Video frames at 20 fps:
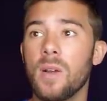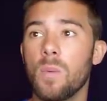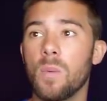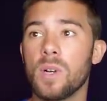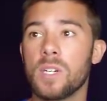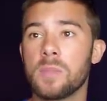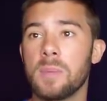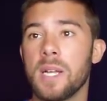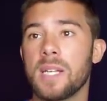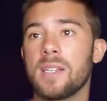
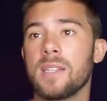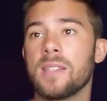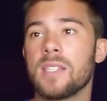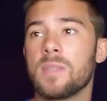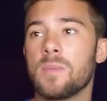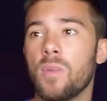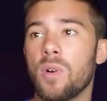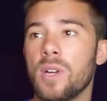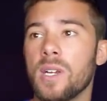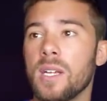We're expecting
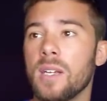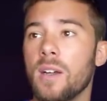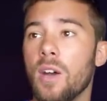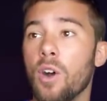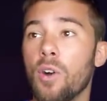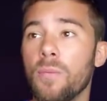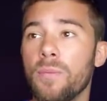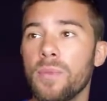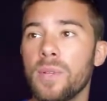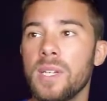this market
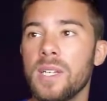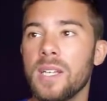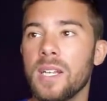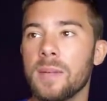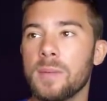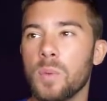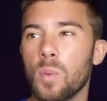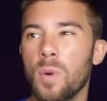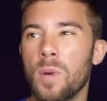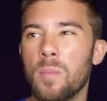hopefully to get
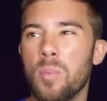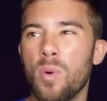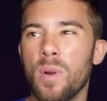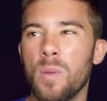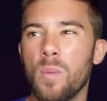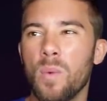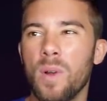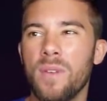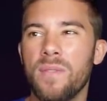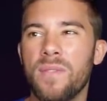up to
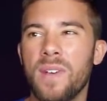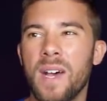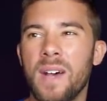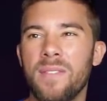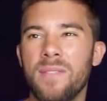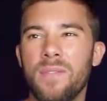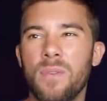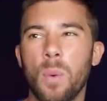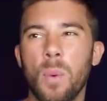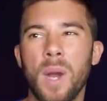
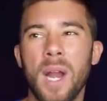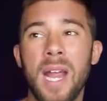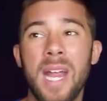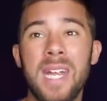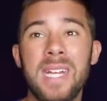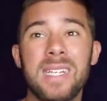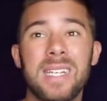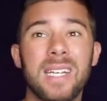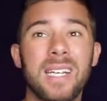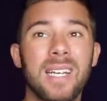
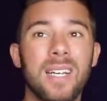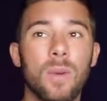1.1548.